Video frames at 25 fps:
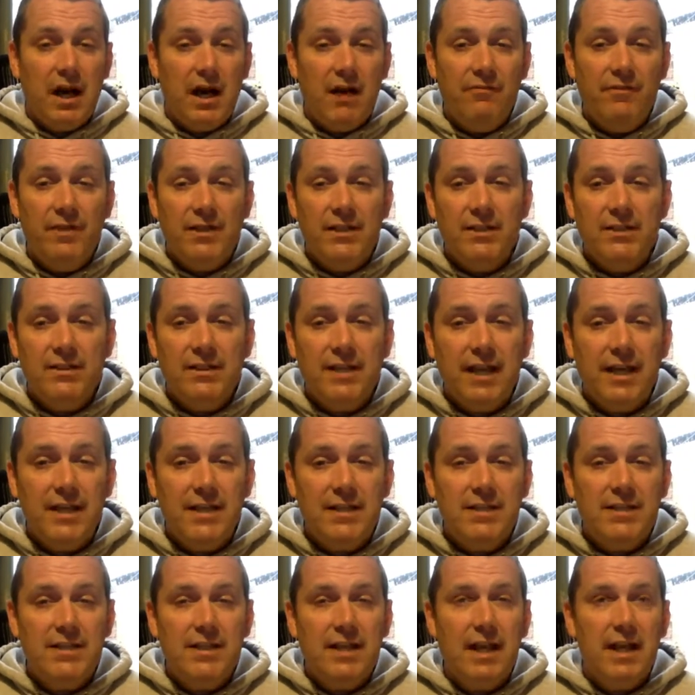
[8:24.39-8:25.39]
I've had a day
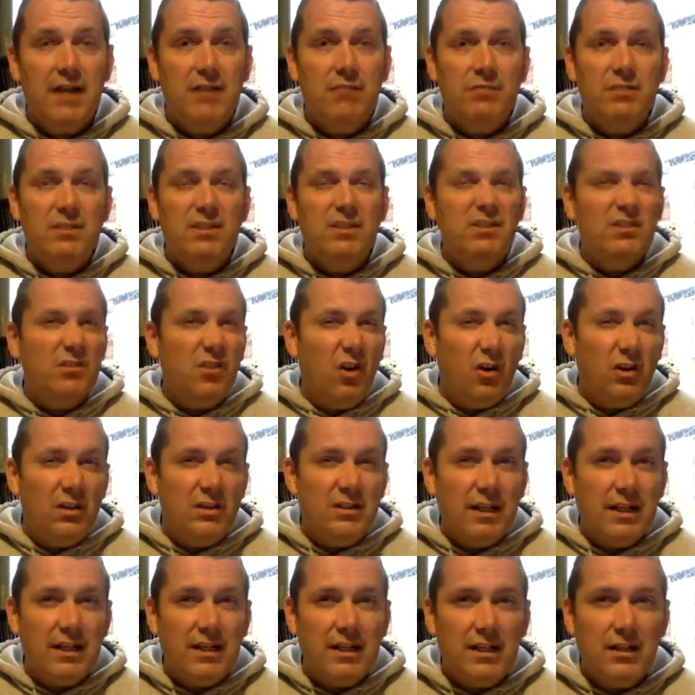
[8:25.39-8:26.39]
today which has not
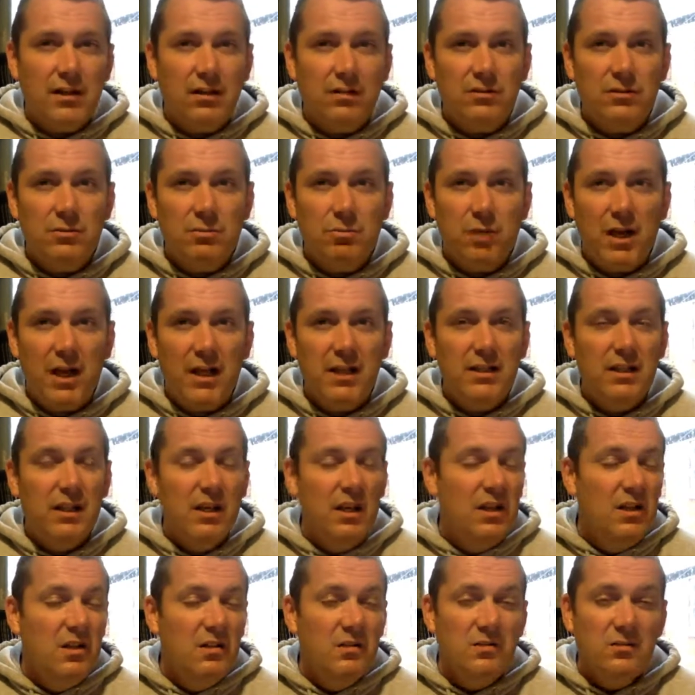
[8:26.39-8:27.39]
exactly gone to plan,
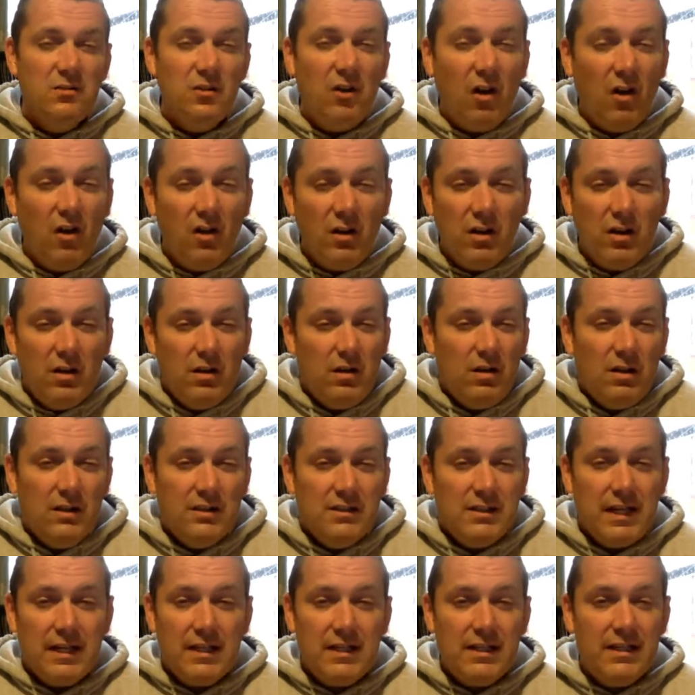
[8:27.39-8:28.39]
not
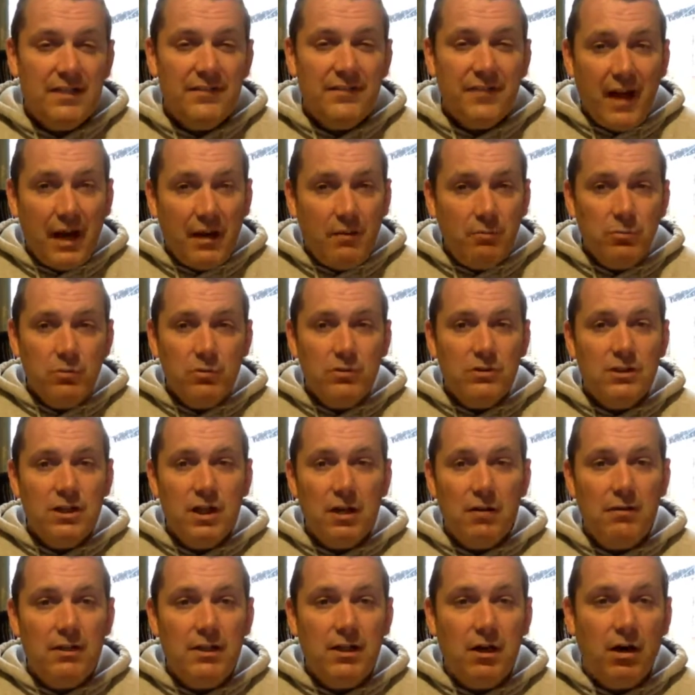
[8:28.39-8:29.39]
exactly that much
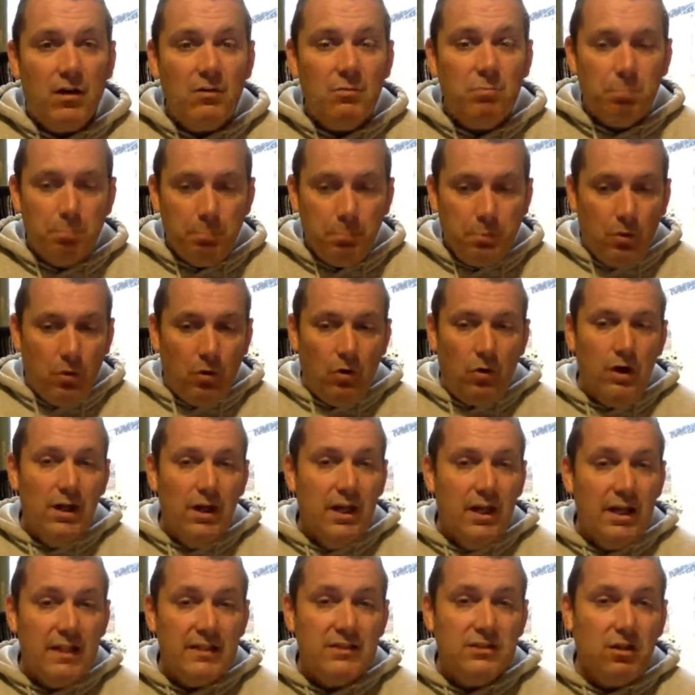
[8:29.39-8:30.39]
going on, but
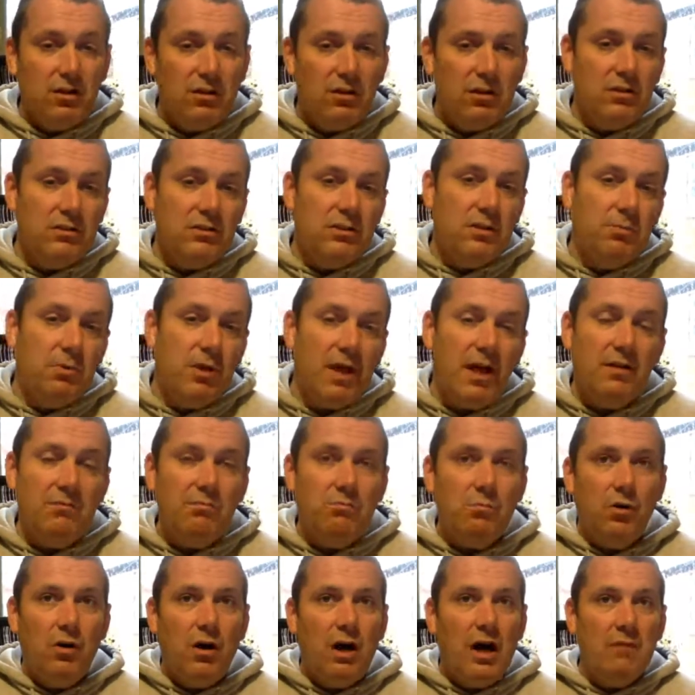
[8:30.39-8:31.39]
it's not gone to
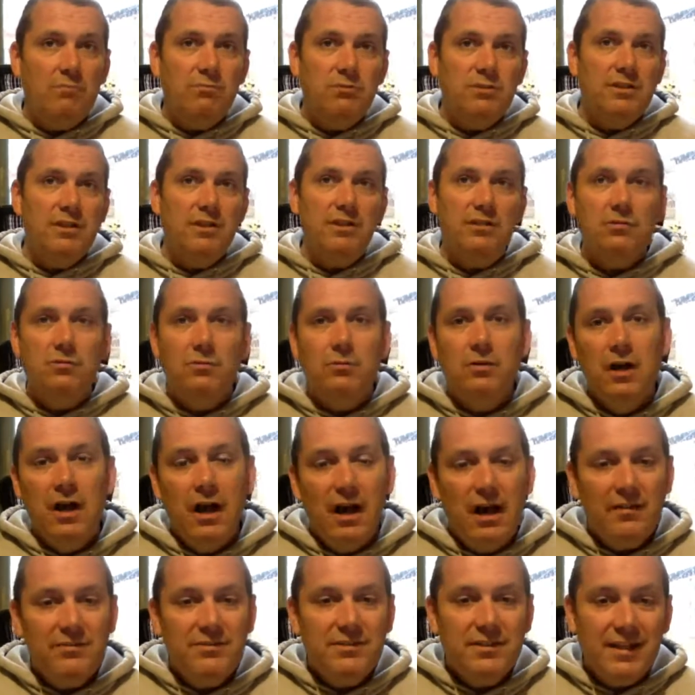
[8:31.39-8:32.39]
plan. But I've still
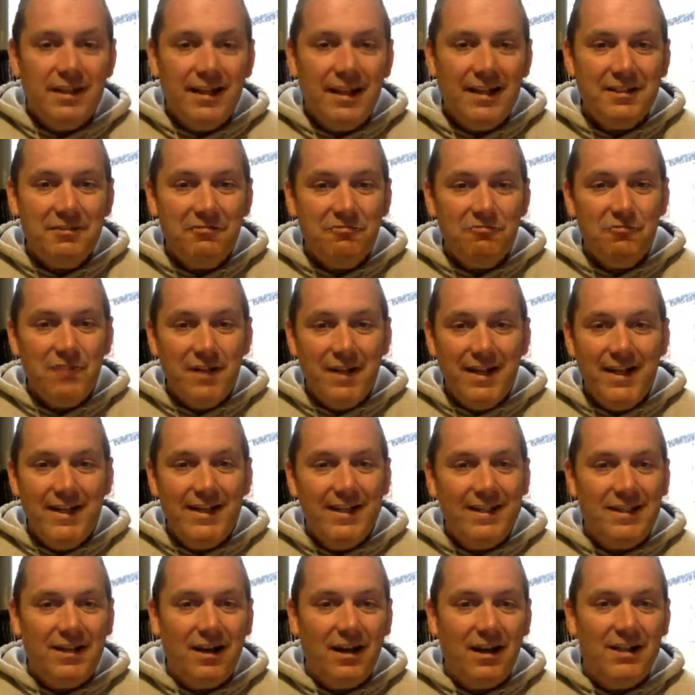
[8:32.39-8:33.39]
had a
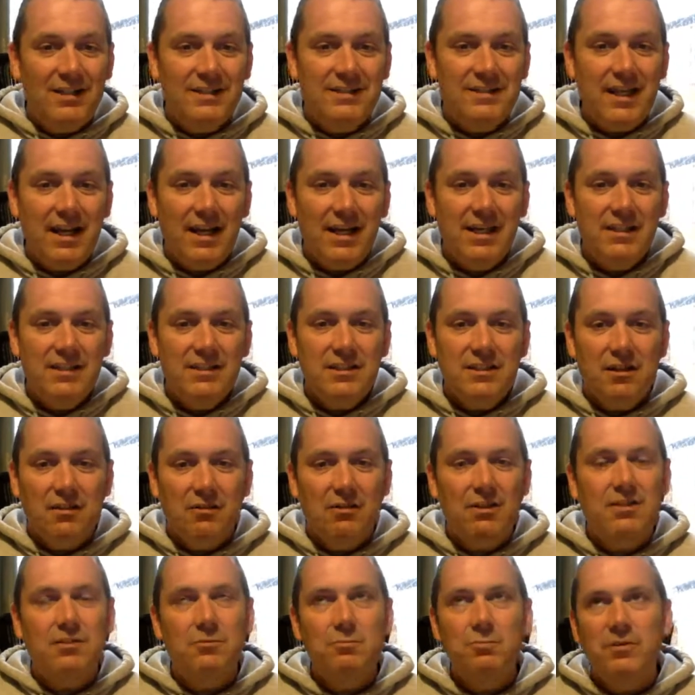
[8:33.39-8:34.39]
really nice day.
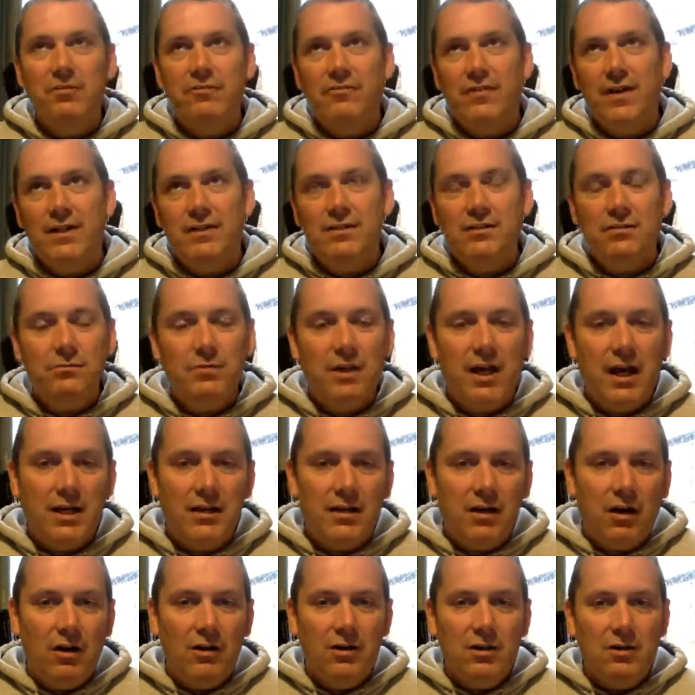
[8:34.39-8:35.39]
I could be fed up that I
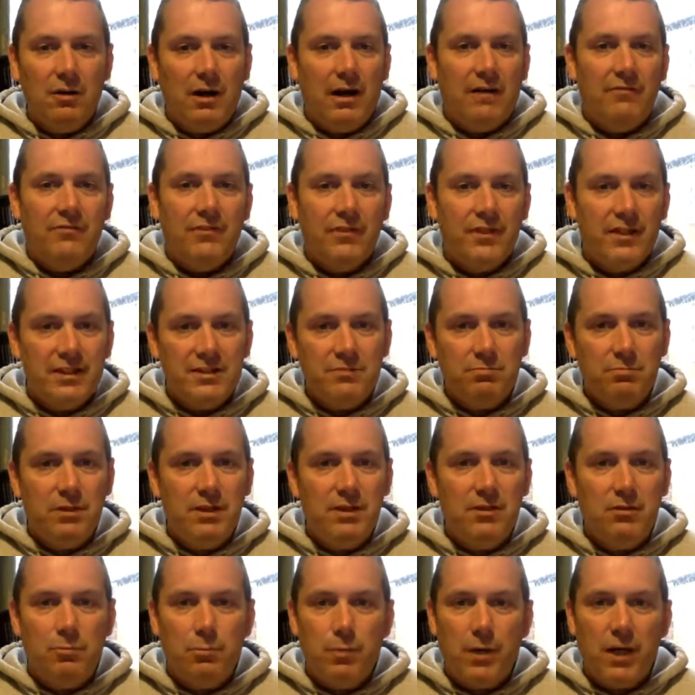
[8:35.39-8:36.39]
can't go out for this
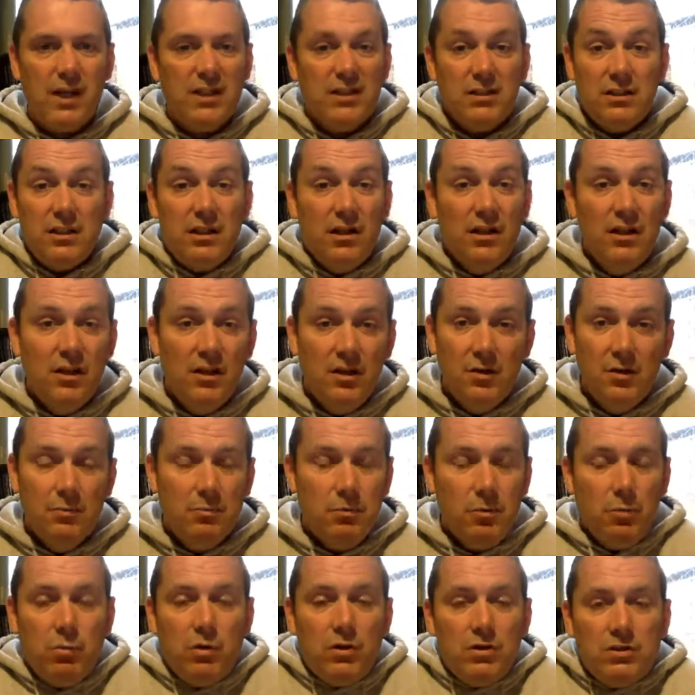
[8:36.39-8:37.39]
meal planned,
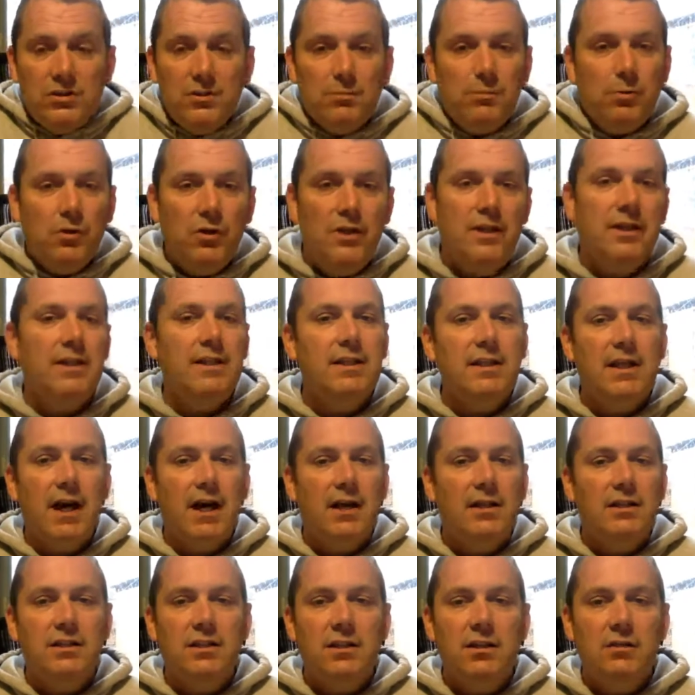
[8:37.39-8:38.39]
but what's the point in
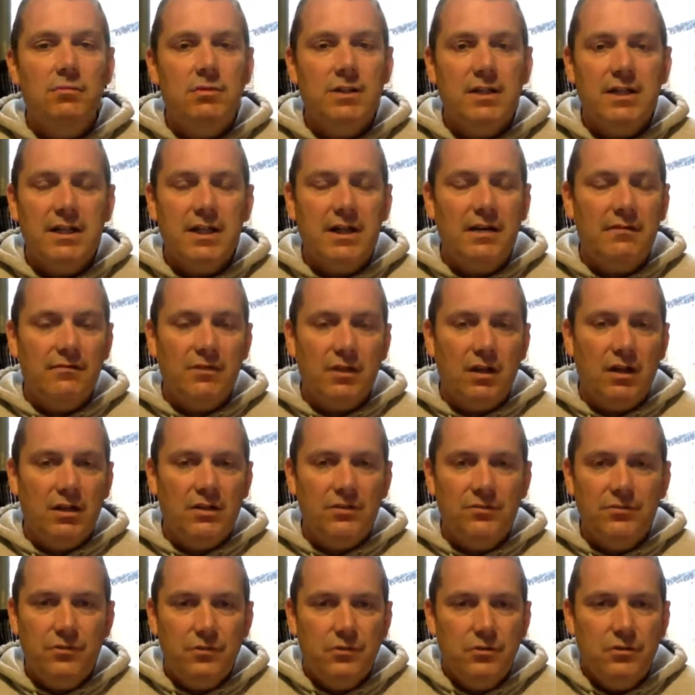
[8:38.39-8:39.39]
that? We can have
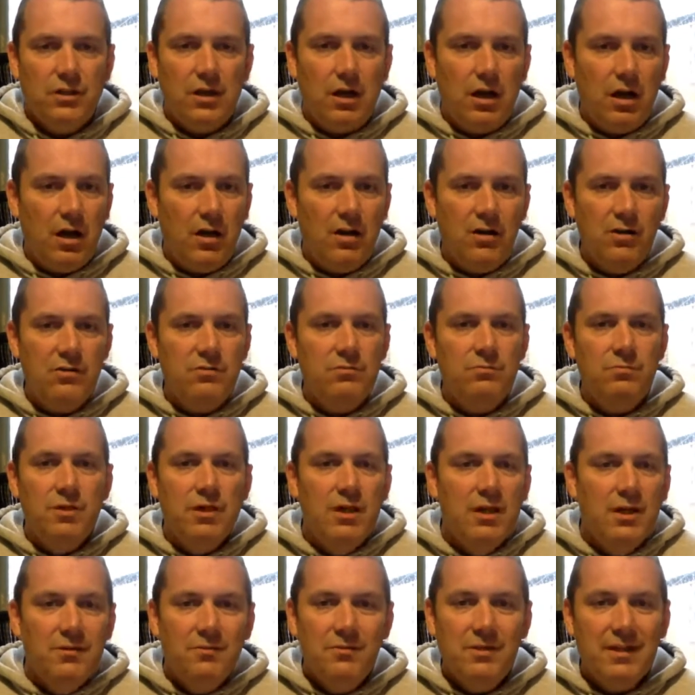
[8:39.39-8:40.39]
nice food at home.
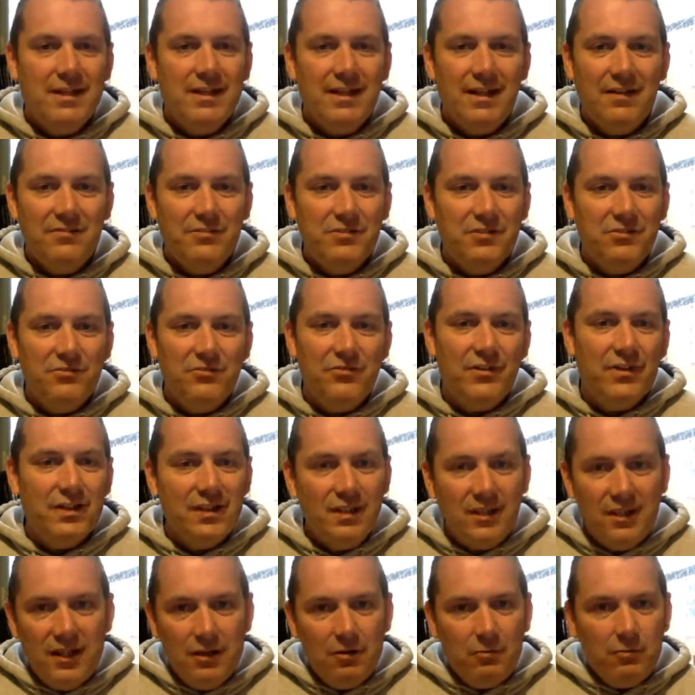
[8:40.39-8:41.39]
We can have something
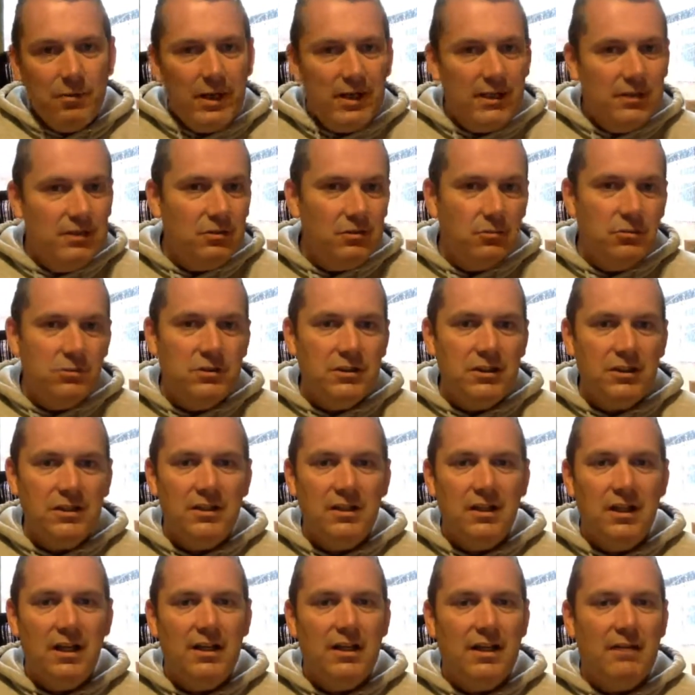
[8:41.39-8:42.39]
a little bit
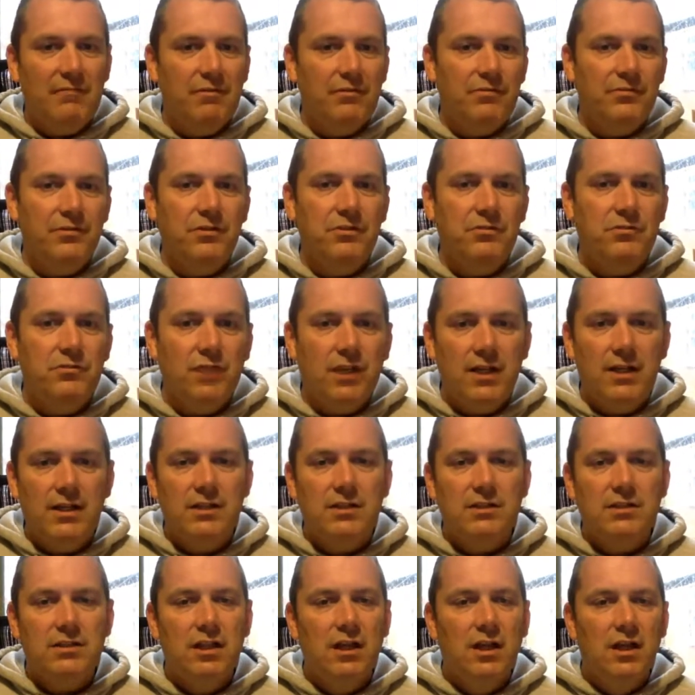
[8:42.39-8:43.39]
indulgent and have a few
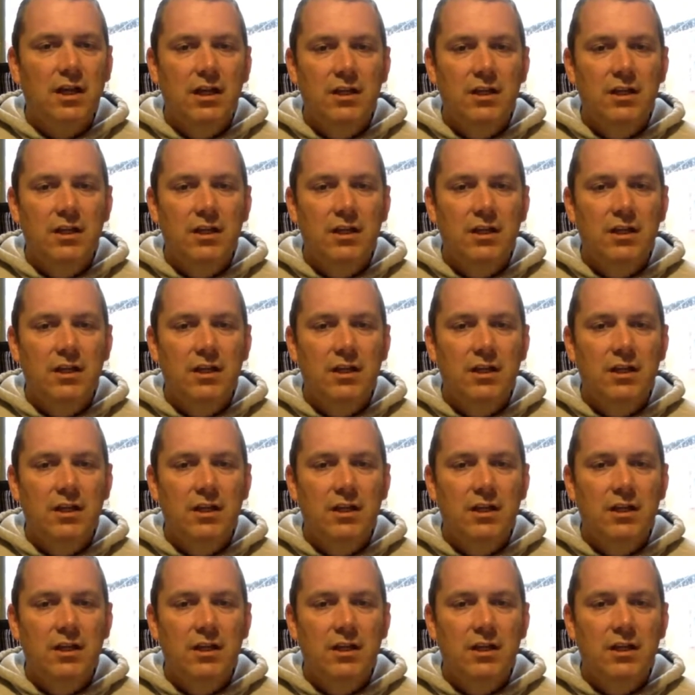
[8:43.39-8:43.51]
drinks.